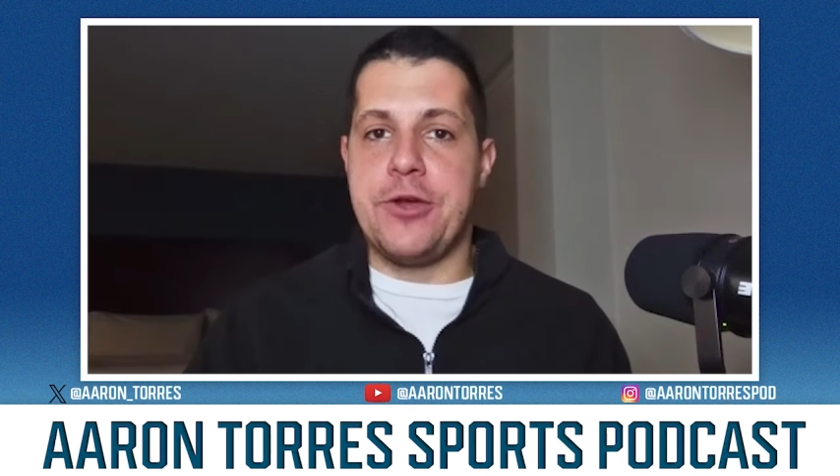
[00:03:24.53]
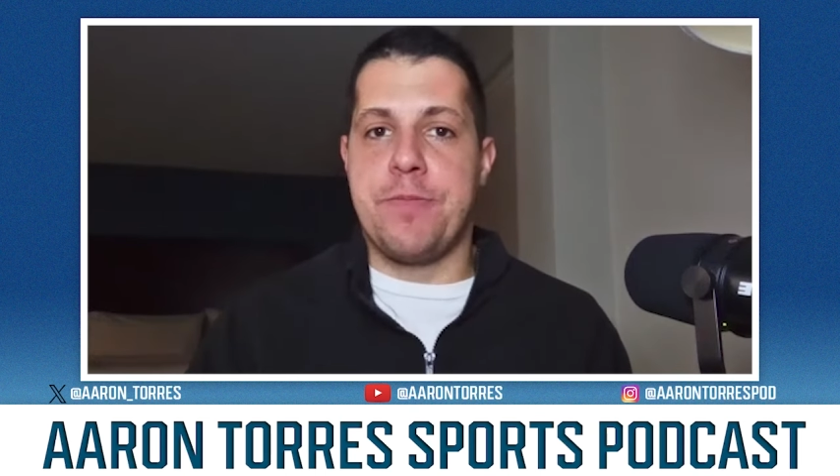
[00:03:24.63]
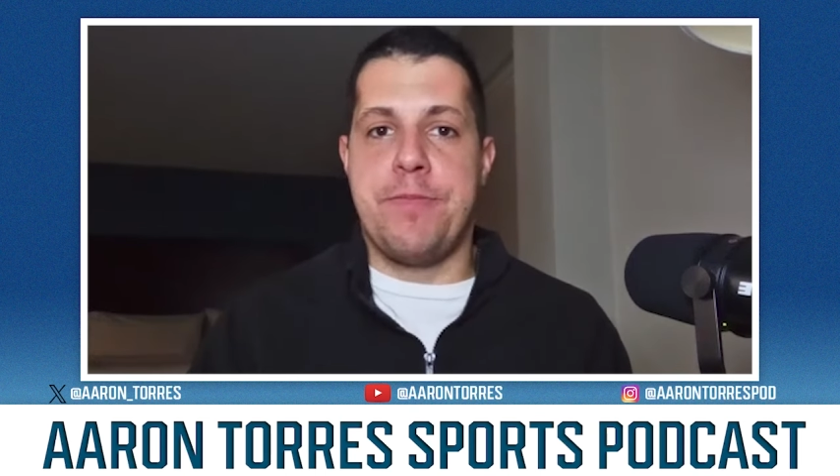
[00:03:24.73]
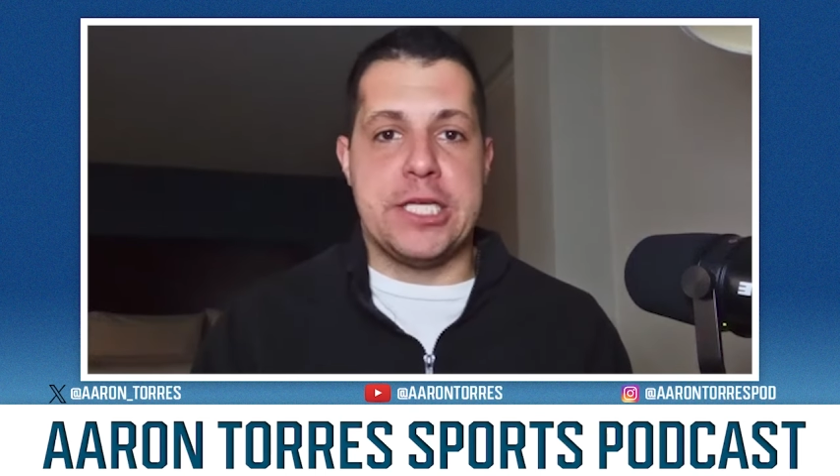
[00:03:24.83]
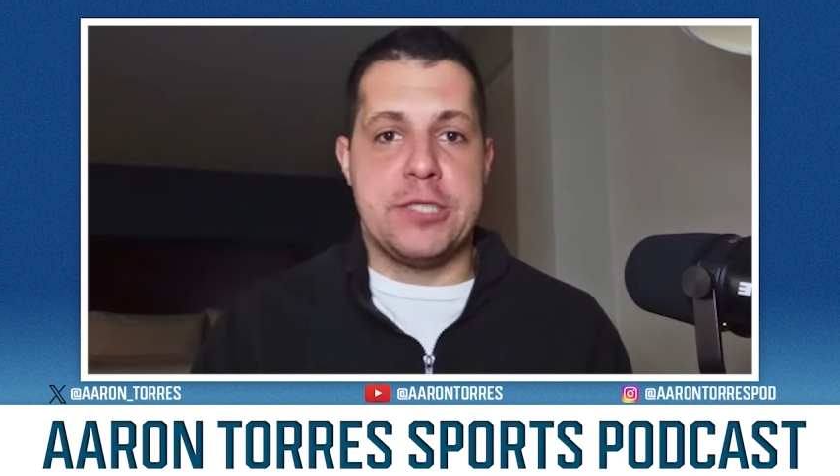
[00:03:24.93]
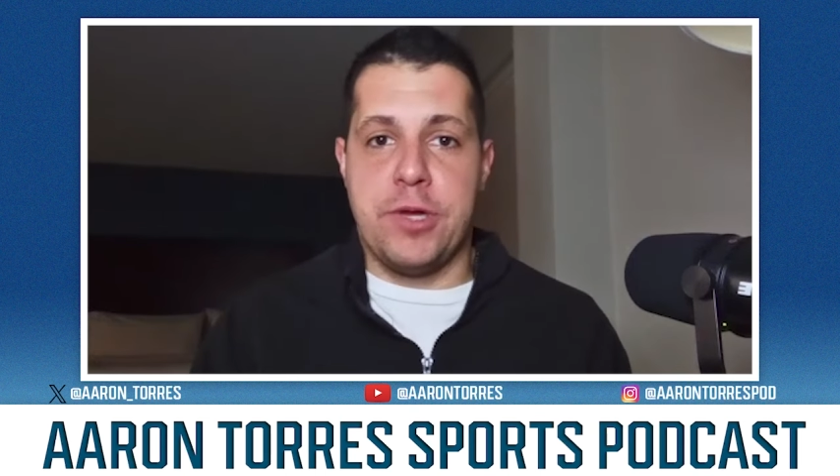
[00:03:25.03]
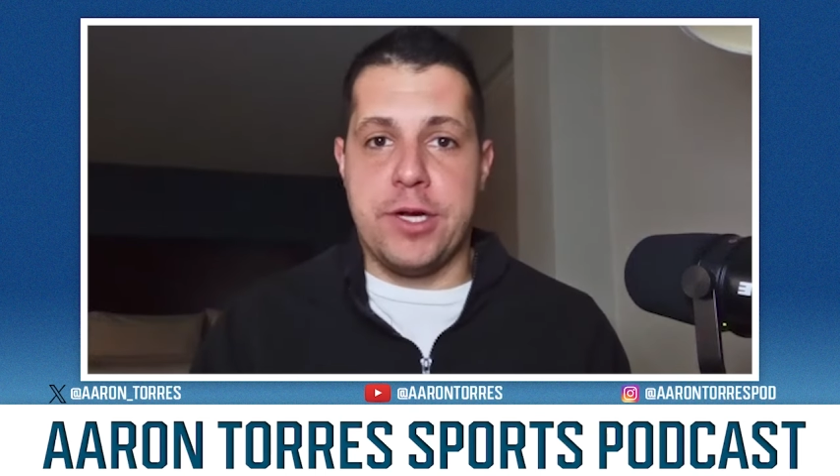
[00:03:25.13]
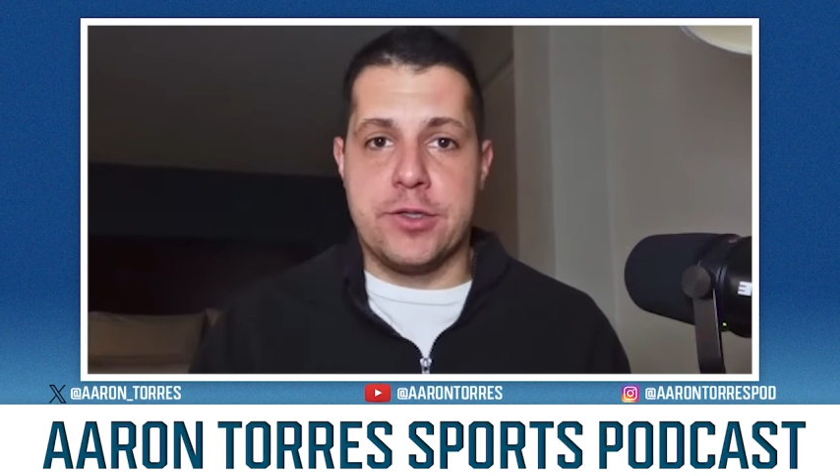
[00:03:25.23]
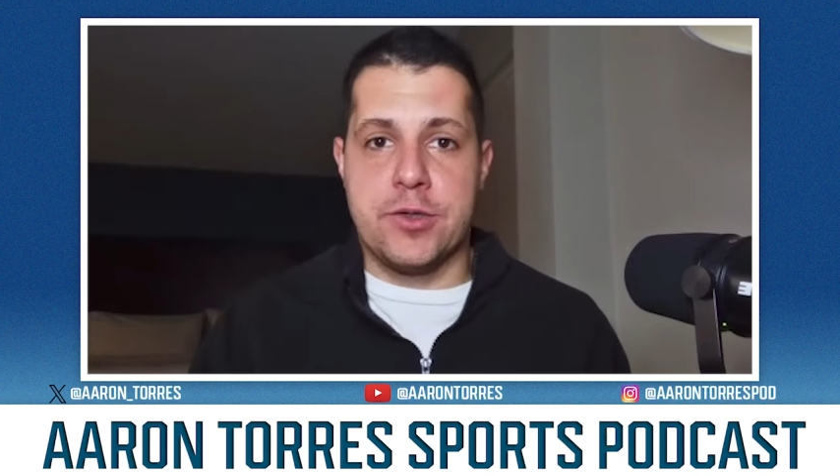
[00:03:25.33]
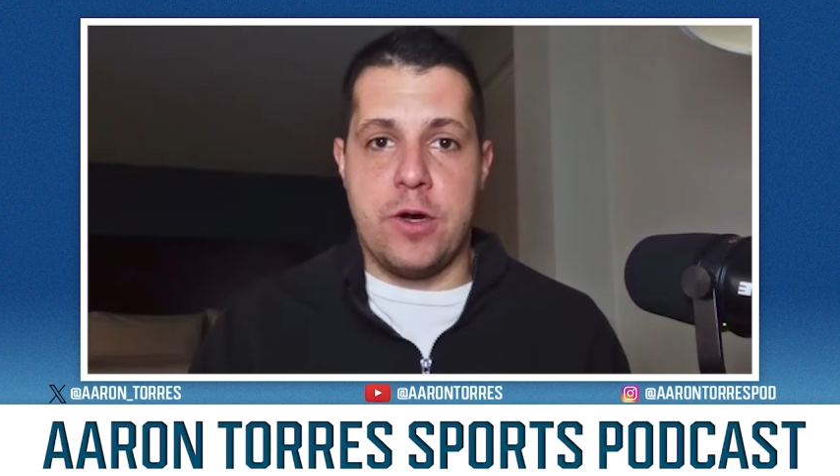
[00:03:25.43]
their best
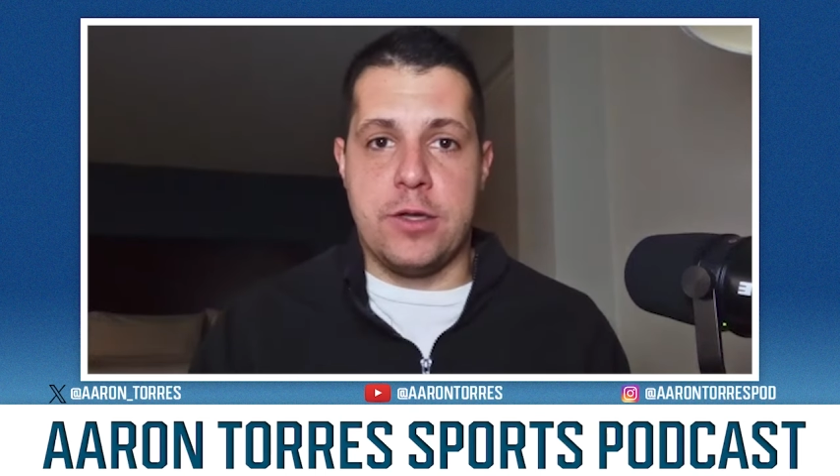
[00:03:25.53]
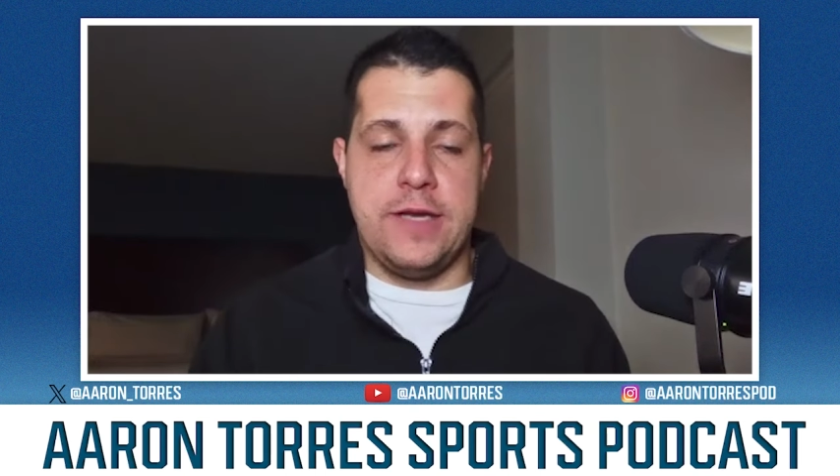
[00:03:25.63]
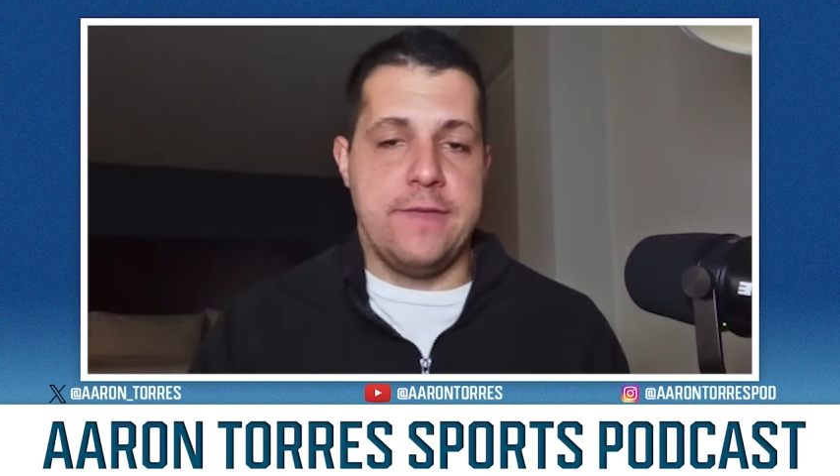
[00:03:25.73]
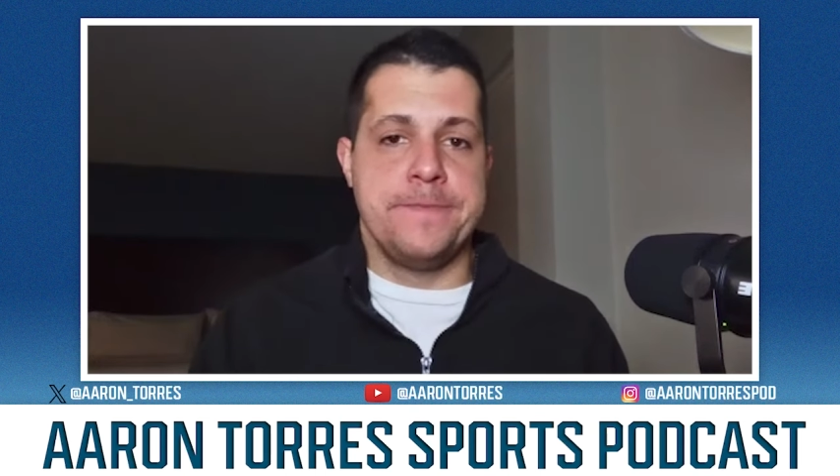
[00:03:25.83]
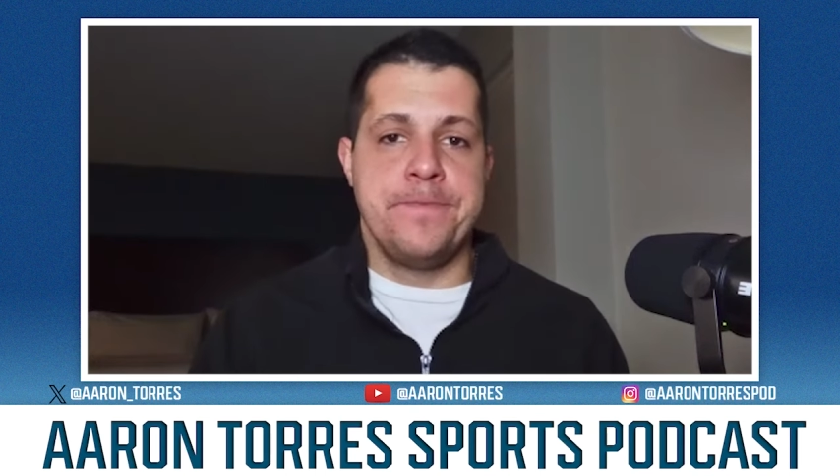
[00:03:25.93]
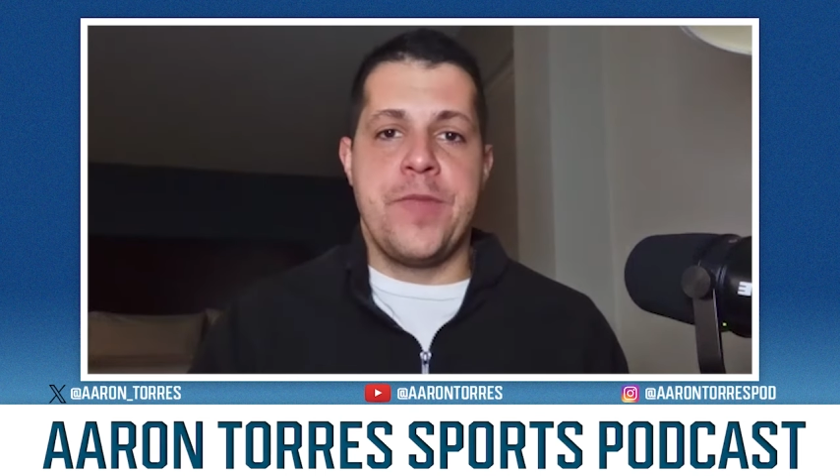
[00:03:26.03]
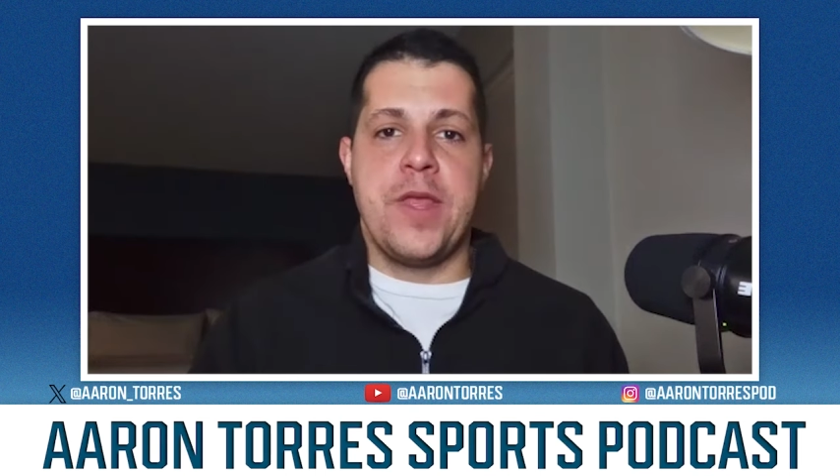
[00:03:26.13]
players are all leaving,